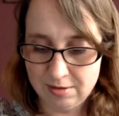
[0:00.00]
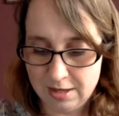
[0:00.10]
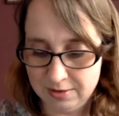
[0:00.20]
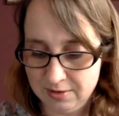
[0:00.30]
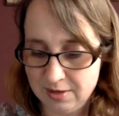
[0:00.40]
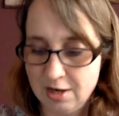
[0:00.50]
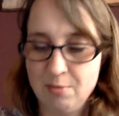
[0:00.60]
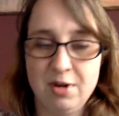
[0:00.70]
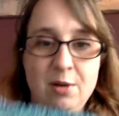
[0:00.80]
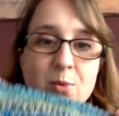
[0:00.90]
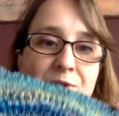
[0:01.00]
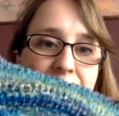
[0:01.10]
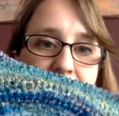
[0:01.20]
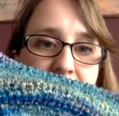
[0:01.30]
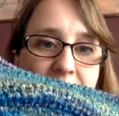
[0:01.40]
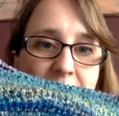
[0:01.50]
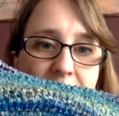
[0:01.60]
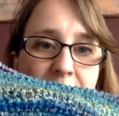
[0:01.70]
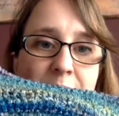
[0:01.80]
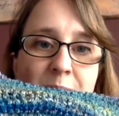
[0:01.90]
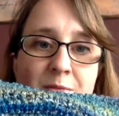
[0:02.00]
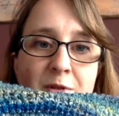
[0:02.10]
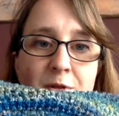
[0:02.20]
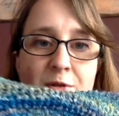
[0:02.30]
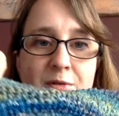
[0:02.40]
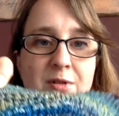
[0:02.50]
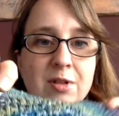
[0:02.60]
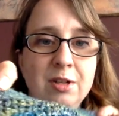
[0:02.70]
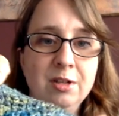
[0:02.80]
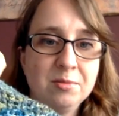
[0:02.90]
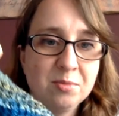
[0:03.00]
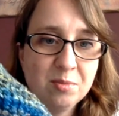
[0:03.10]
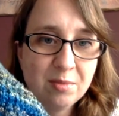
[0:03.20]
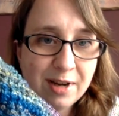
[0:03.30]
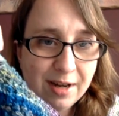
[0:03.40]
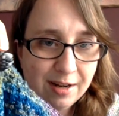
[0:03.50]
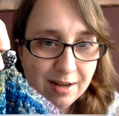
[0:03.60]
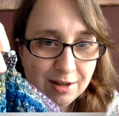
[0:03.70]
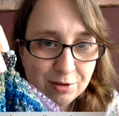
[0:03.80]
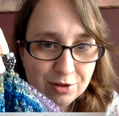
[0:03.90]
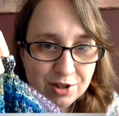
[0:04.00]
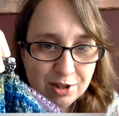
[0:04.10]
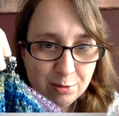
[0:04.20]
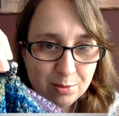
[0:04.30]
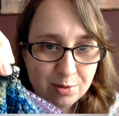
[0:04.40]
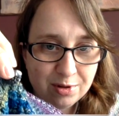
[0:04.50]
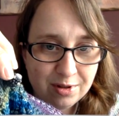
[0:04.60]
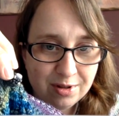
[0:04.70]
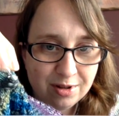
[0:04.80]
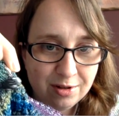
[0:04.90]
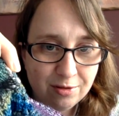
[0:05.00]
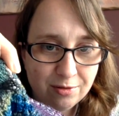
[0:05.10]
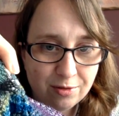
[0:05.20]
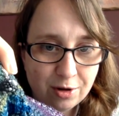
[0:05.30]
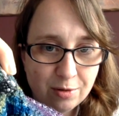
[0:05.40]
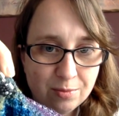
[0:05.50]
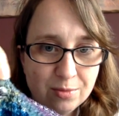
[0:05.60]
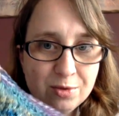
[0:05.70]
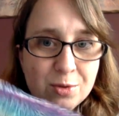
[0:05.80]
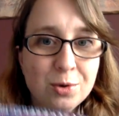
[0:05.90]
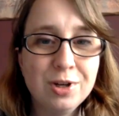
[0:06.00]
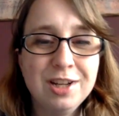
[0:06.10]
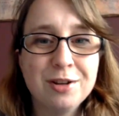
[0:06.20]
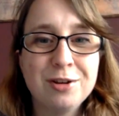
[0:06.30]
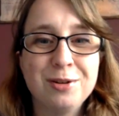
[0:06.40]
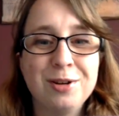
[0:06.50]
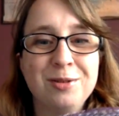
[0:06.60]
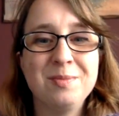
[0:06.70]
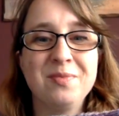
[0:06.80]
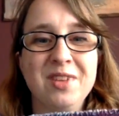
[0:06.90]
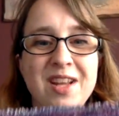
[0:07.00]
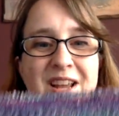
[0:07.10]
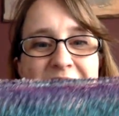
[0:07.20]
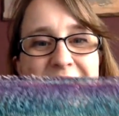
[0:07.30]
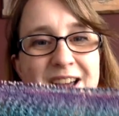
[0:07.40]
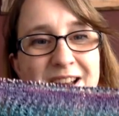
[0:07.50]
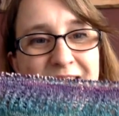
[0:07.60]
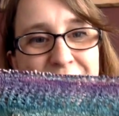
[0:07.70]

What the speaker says: Last time I was here, my little sheep from the Woolly Dodo, and I